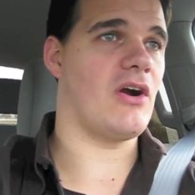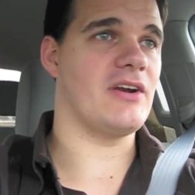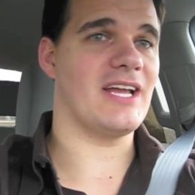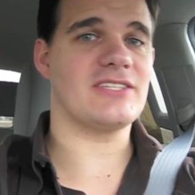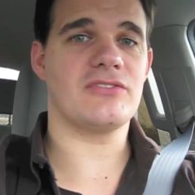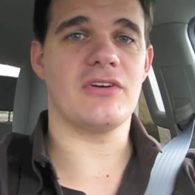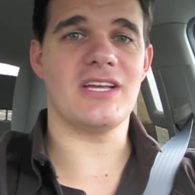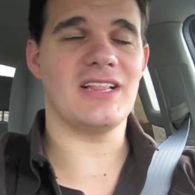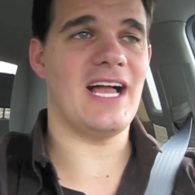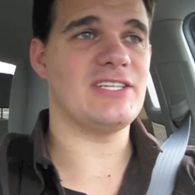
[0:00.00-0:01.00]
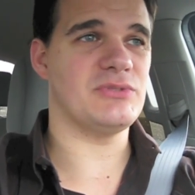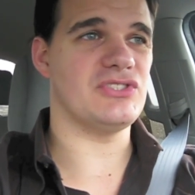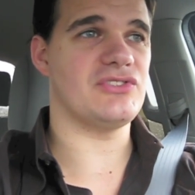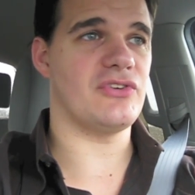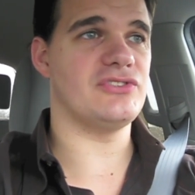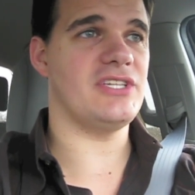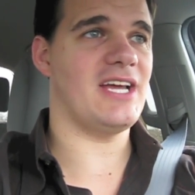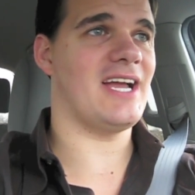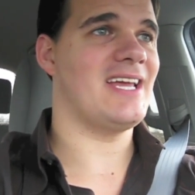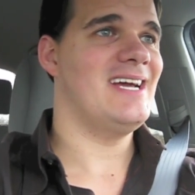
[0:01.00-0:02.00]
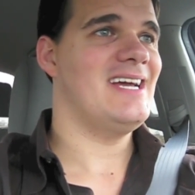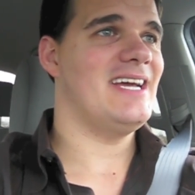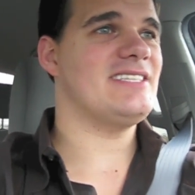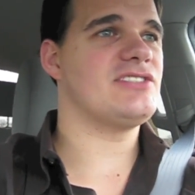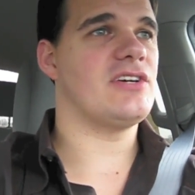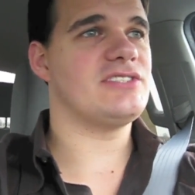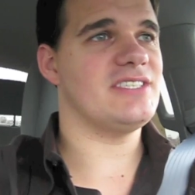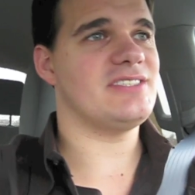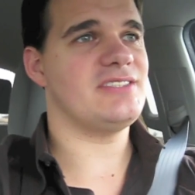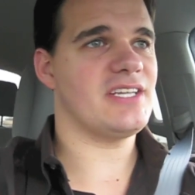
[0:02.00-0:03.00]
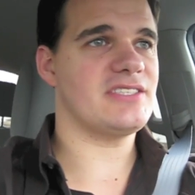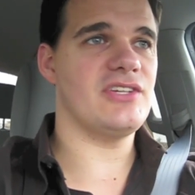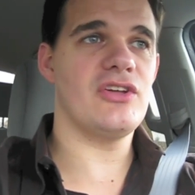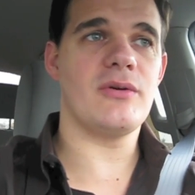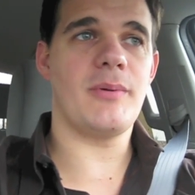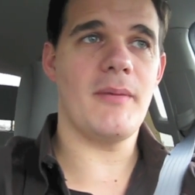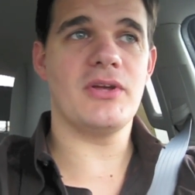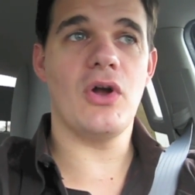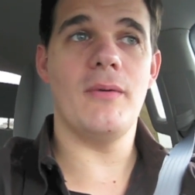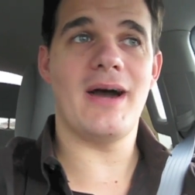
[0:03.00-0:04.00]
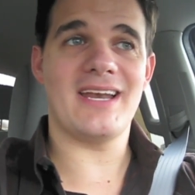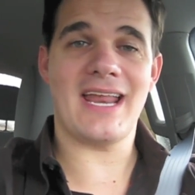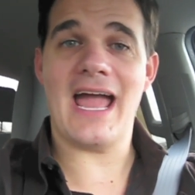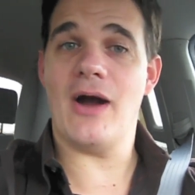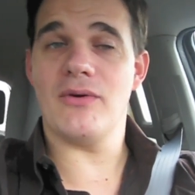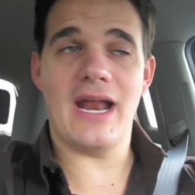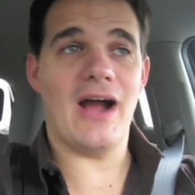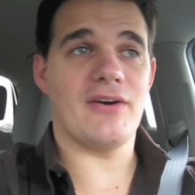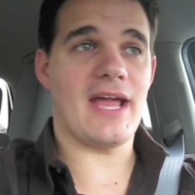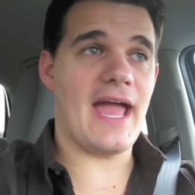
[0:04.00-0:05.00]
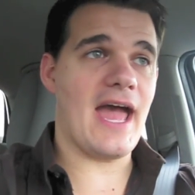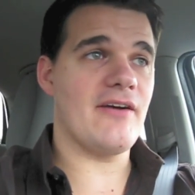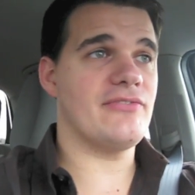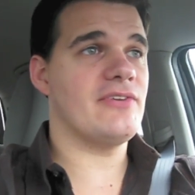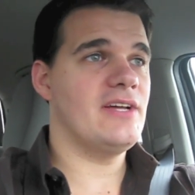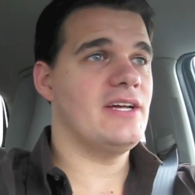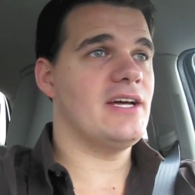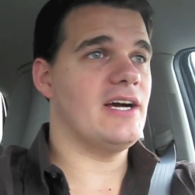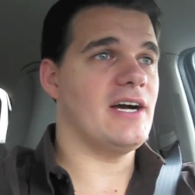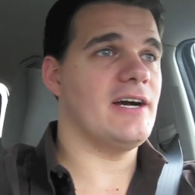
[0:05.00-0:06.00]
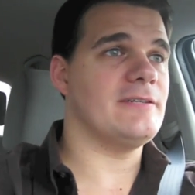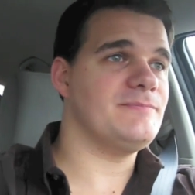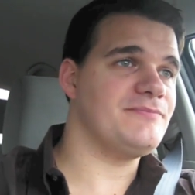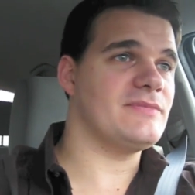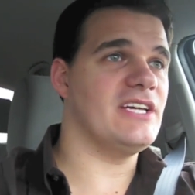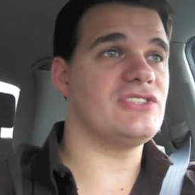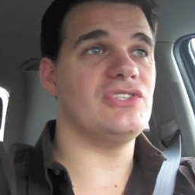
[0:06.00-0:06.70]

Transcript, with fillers: our next cooking class which is Thursday night it starts at 6 and it'll probably go about an hour hour and a half uh, it's